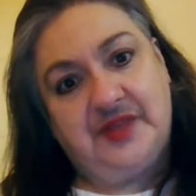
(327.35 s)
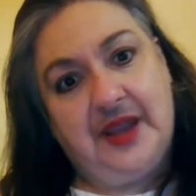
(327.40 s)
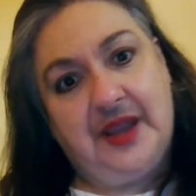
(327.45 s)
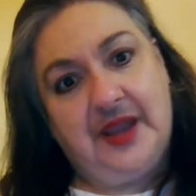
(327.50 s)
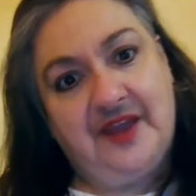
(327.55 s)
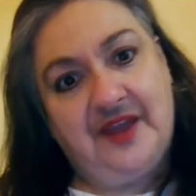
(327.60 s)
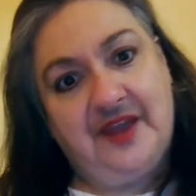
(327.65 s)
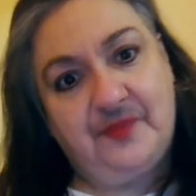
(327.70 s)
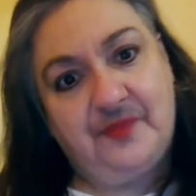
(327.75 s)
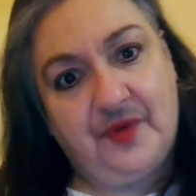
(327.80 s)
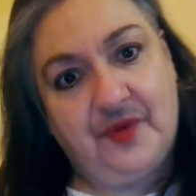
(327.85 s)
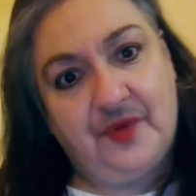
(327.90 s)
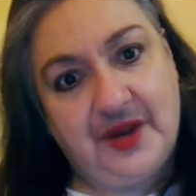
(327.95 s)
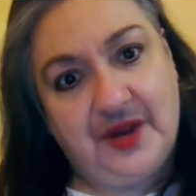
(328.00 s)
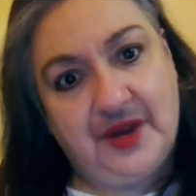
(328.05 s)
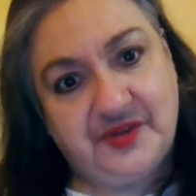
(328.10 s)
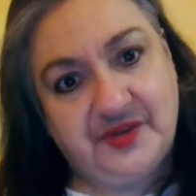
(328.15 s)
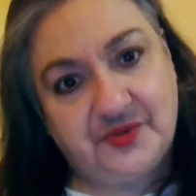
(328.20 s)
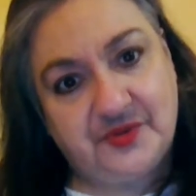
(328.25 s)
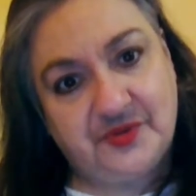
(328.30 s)
half
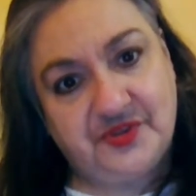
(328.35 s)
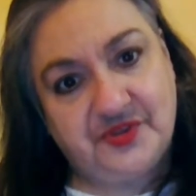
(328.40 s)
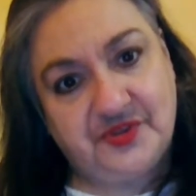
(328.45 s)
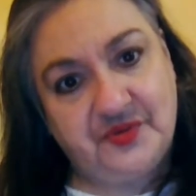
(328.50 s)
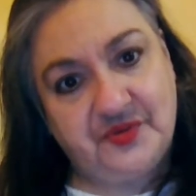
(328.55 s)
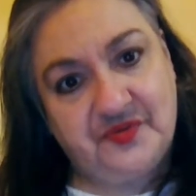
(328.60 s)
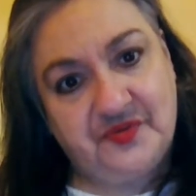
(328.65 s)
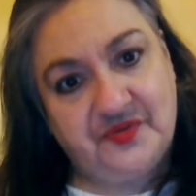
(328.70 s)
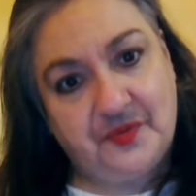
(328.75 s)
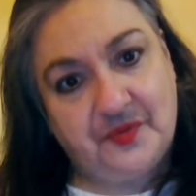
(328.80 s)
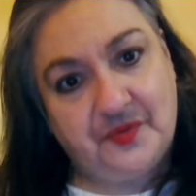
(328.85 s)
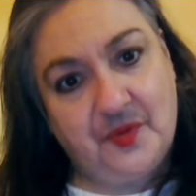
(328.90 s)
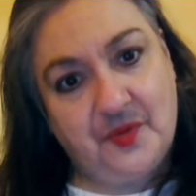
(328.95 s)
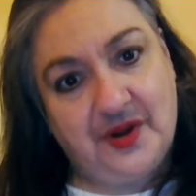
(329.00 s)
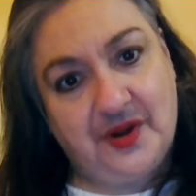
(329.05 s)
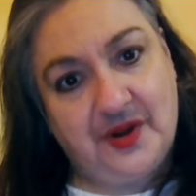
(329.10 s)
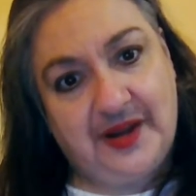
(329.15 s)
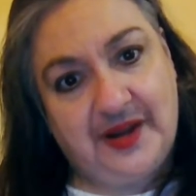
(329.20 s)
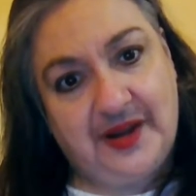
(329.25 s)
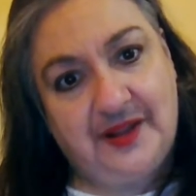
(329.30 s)
price or two for
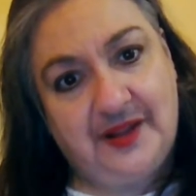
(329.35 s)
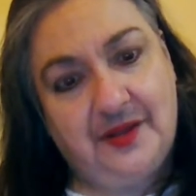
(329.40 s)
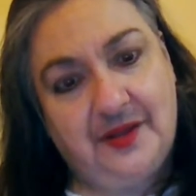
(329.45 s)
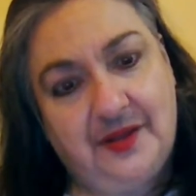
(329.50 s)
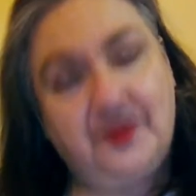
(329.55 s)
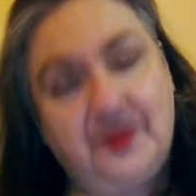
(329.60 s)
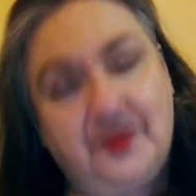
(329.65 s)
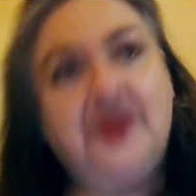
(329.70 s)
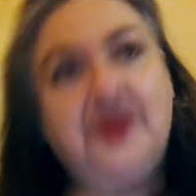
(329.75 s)
one. Hello.